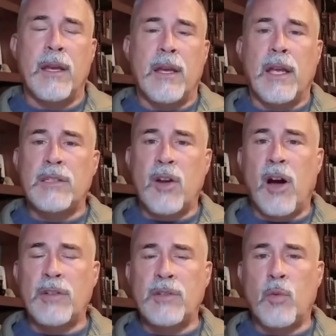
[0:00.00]
It's
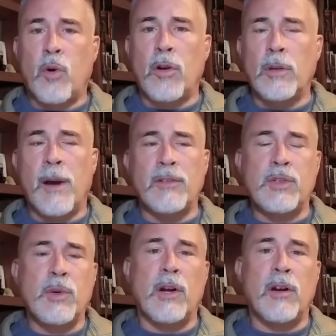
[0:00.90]
cost the world about
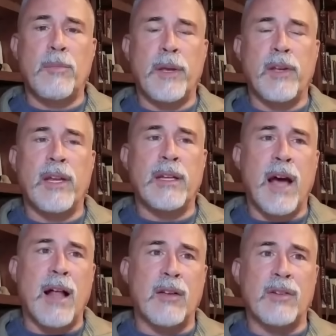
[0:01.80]
$200 billion,
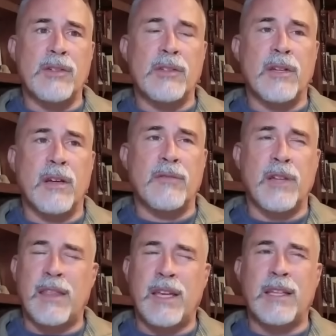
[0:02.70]

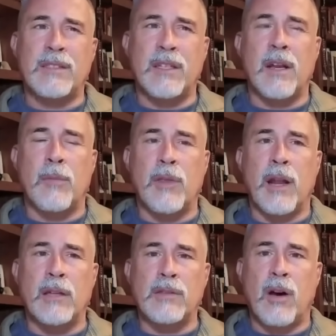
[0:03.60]
I think is the number that
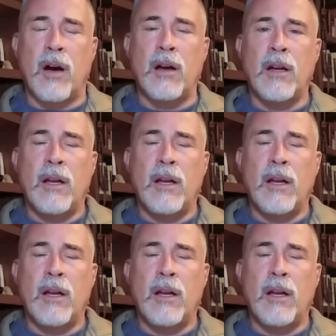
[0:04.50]
I saw,